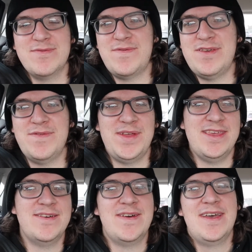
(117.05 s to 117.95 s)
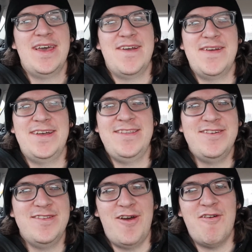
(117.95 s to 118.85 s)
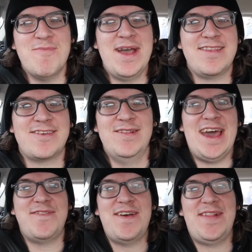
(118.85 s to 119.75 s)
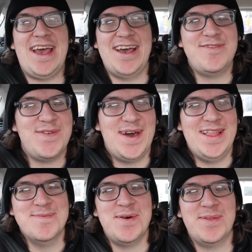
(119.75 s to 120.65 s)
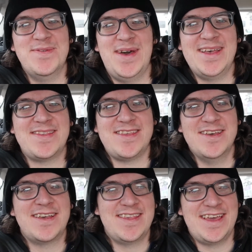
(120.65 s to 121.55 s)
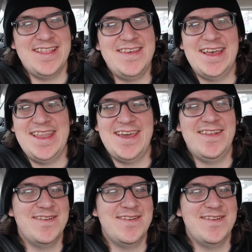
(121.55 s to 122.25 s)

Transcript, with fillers: review video around noon, or we might just go live, live, live on the mobile device, you know, because I can do that now and